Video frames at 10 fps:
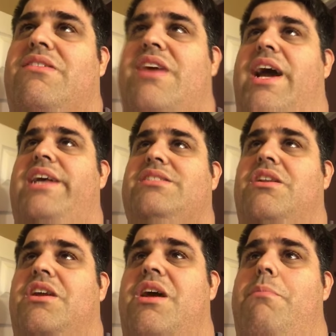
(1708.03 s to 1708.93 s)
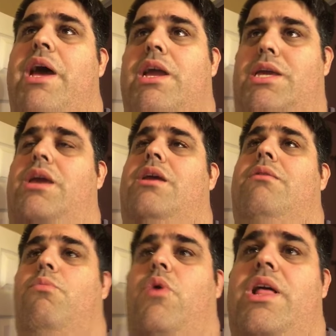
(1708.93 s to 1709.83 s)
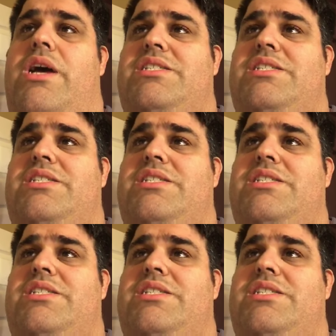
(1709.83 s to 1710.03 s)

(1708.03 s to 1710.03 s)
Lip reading: guy is going to come back in while I